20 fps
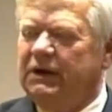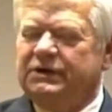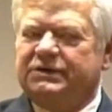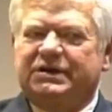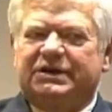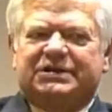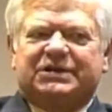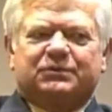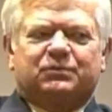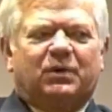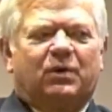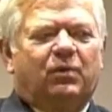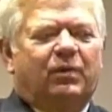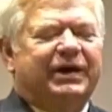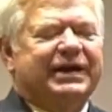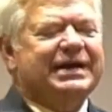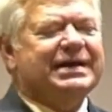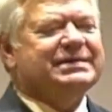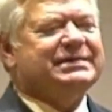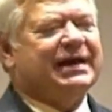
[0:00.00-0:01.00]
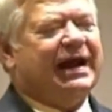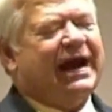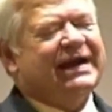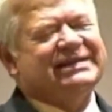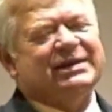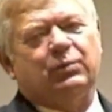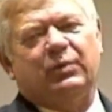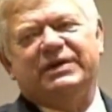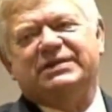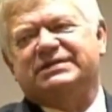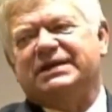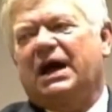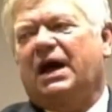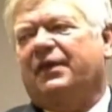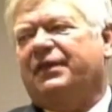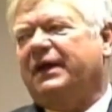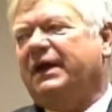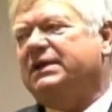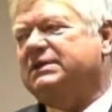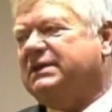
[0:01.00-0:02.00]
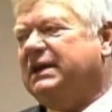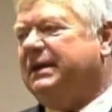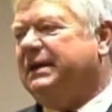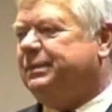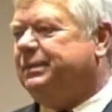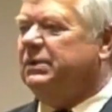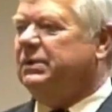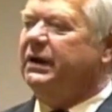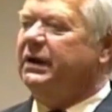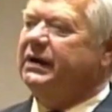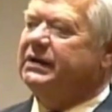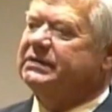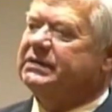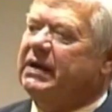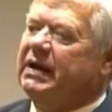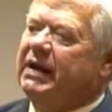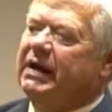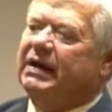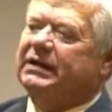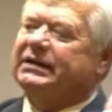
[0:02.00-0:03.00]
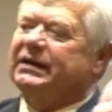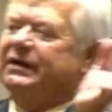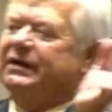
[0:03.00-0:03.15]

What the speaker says: She said, "Well, what is it?" I said, "We sell things, get points. At the